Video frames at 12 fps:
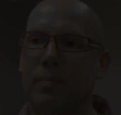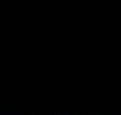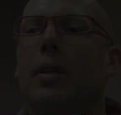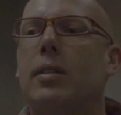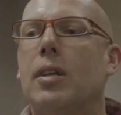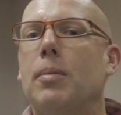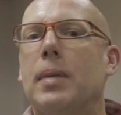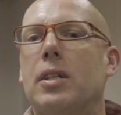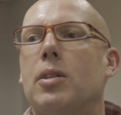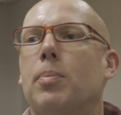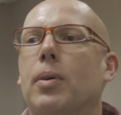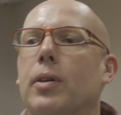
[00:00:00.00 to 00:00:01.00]
The two
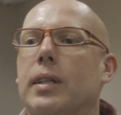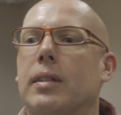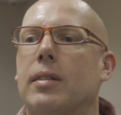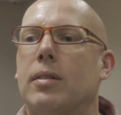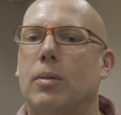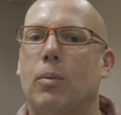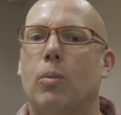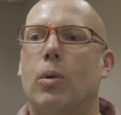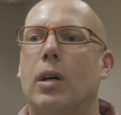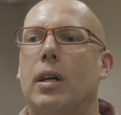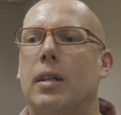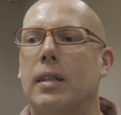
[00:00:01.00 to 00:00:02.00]
major points were,